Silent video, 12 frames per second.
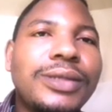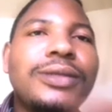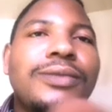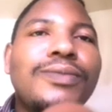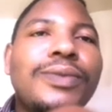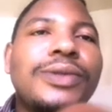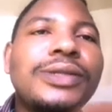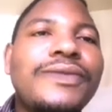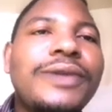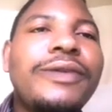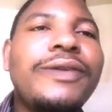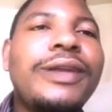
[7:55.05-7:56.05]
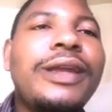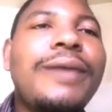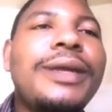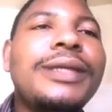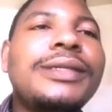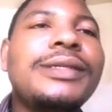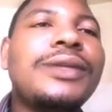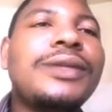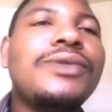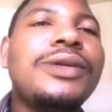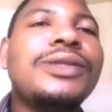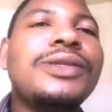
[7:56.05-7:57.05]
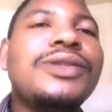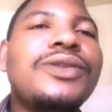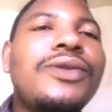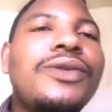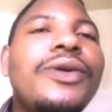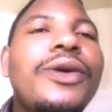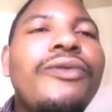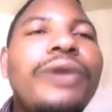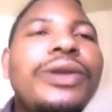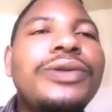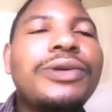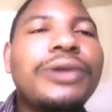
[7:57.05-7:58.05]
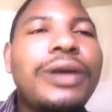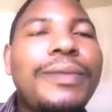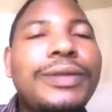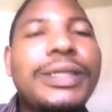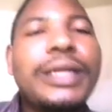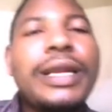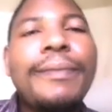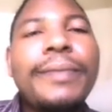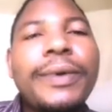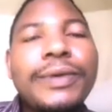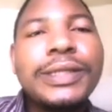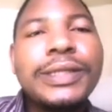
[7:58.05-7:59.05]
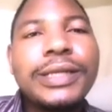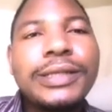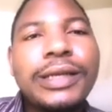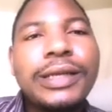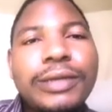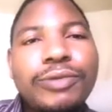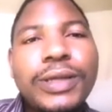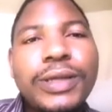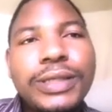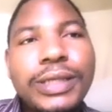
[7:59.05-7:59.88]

Positive even number less than 20. So when you're talking about the number which is less than 20, there's a